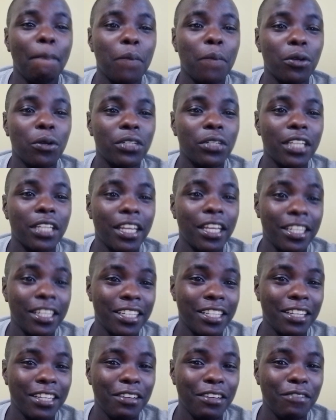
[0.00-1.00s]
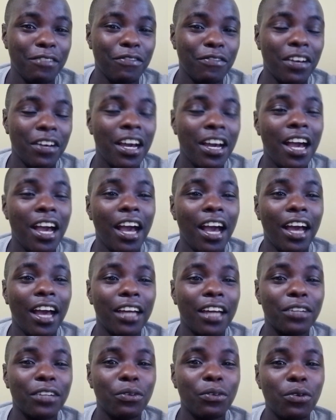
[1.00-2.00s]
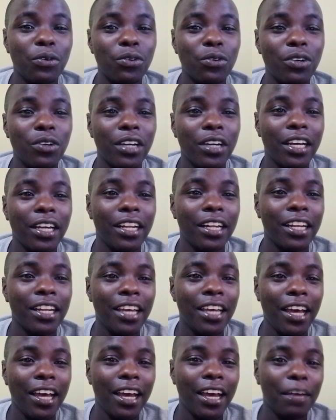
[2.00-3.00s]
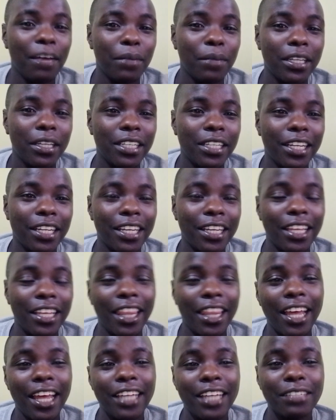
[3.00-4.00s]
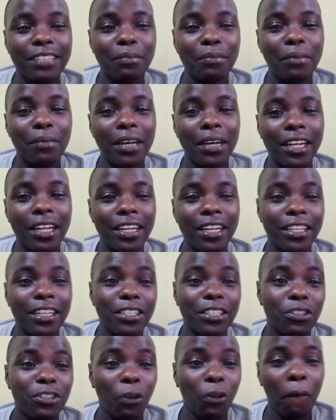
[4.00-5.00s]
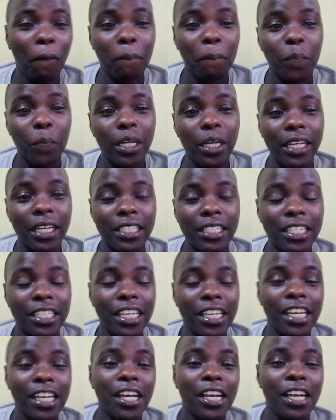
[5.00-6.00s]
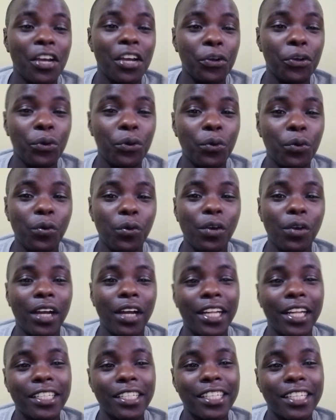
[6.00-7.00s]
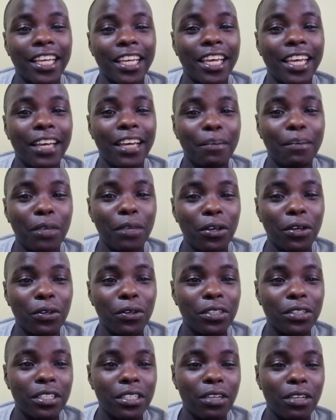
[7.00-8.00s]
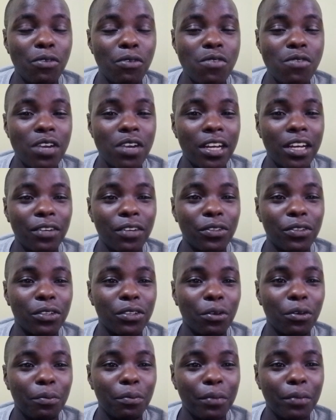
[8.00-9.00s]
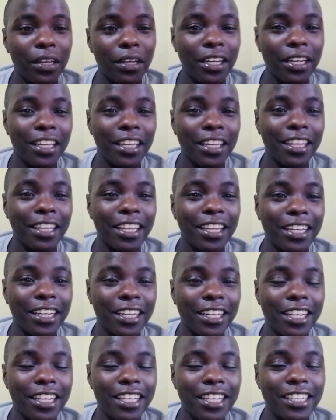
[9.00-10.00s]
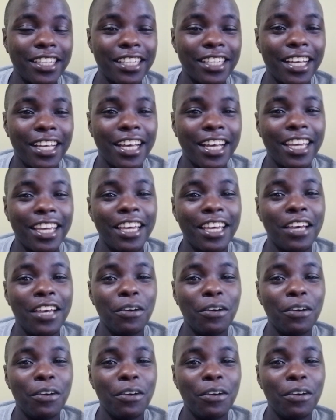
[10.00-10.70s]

protective at Coco Girl by telling that man stop touching Coco Girl's hair, because Coco Girl was complaining that this guy